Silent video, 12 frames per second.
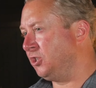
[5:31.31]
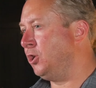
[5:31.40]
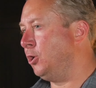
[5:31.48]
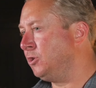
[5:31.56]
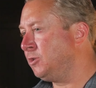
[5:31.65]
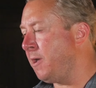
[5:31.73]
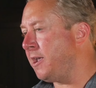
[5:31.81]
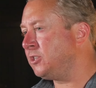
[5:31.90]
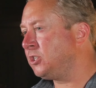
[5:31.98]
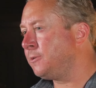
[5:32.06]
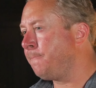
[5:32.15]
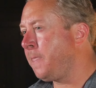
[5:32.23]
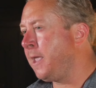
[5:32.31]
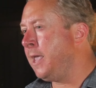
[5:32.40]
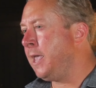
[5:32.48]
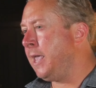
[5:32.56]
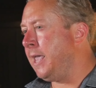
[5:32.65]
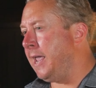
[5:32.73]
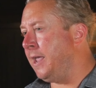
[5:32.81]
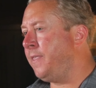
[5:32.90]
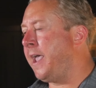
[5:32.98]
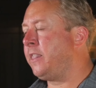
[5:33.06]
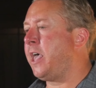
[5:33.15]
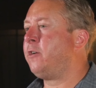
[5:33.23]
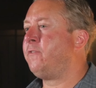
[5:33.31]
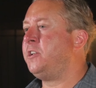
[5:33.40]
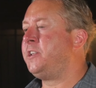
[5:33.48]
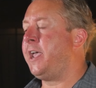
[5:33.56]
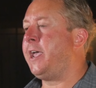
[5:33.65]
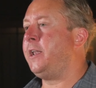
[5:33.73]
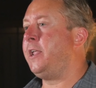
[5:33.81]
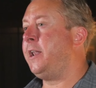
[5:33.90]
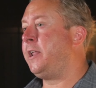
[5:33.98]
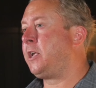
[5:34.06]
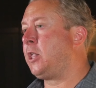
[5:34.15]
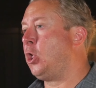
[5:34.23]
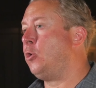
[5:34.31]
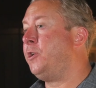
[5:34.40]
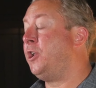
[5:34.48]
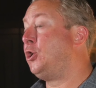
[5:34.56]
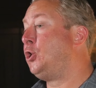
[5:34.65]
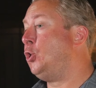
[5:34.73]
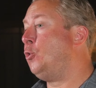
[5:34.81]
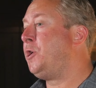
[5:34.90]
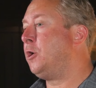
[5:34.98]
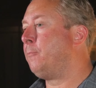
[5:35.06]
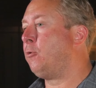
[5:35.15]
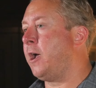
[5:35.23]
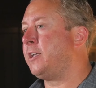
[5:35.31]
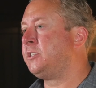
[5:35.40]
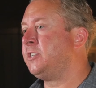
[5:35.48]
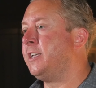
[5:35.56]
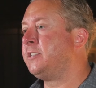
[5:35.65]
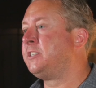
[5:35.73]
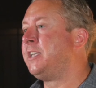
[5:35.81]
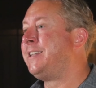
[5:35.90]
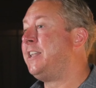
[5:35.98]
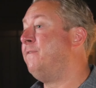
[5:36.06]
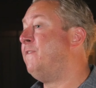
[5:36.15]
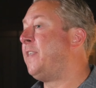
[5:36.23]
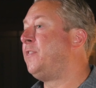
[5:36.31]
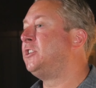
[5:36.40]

a new space. In that letter of intent, it included a 2-year process to vet the